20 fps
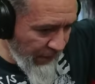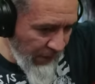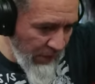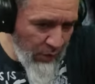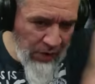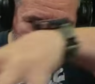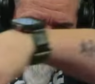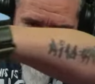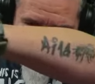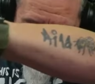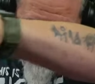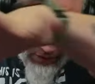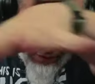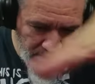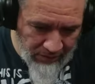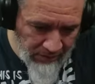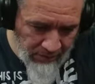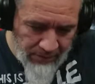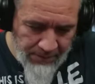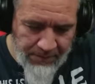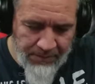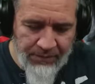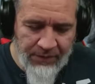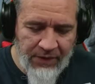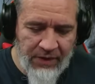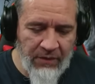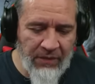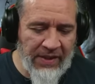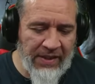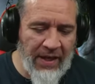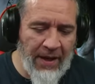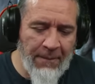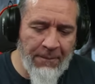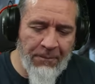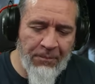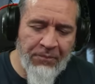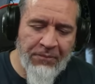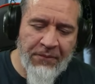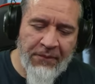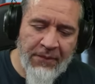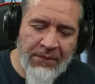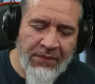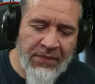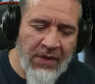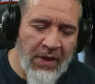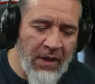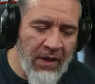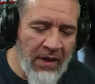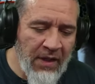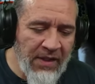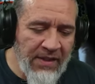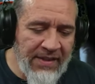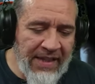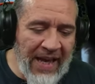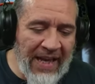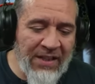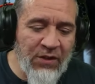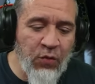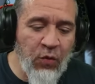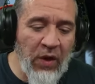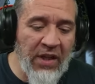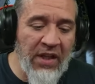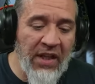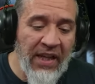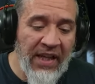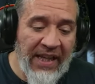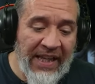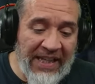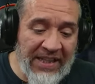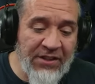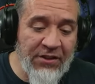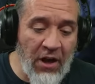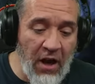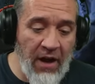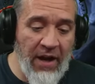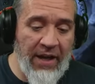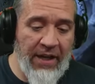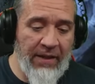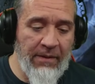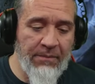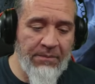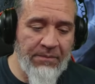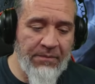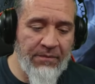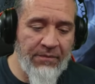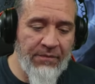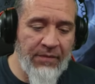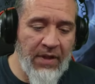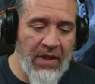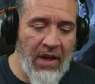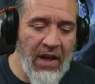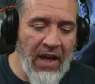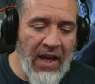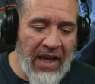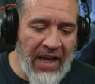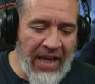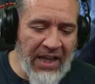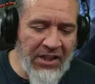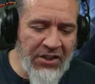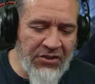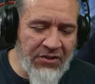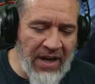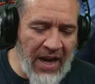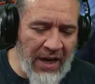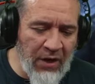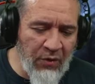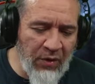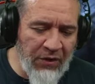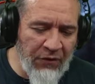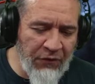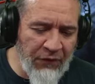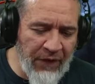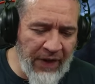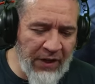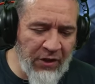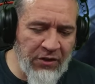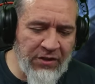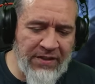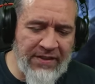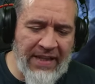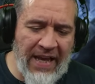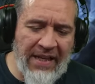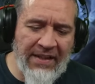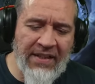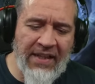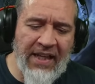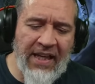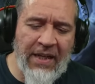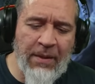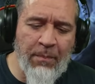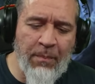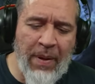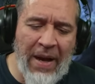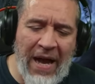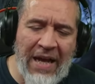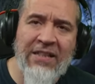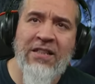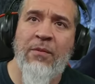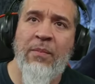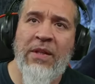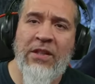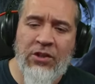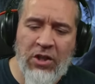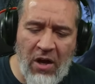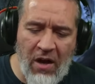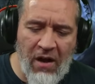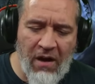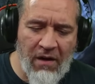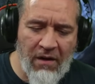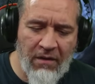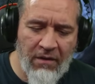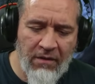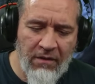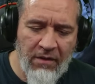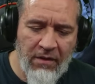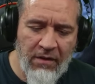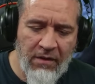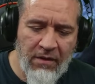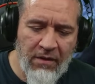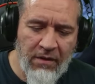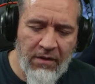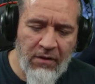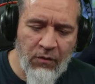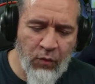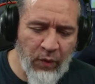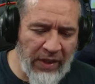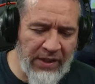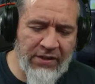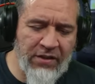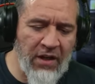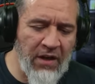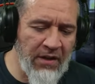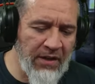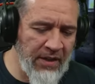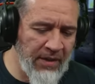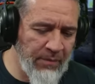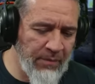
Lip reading: Where the fuck you go? Stuff like that. That's when he saw it. A shadowy figure standing impossibly tall, way taller